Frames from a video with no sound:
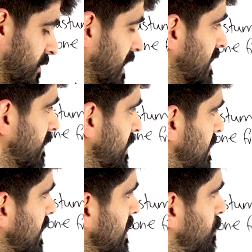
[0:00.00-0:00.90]
So that's
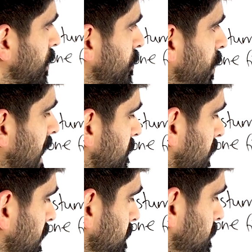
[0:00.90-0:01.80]
76 point
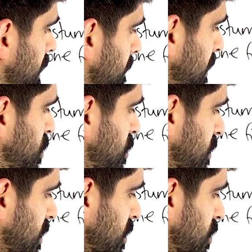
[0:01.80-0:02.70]
whatever. I'm actually
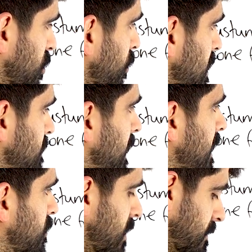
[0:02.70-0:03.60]
just going to store its
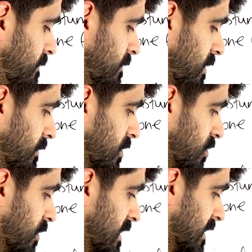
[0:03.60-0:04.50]
value then. So I'm going to
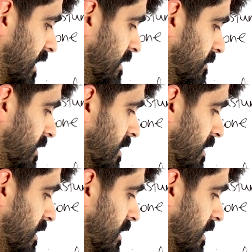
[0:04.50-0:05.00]
store that as A.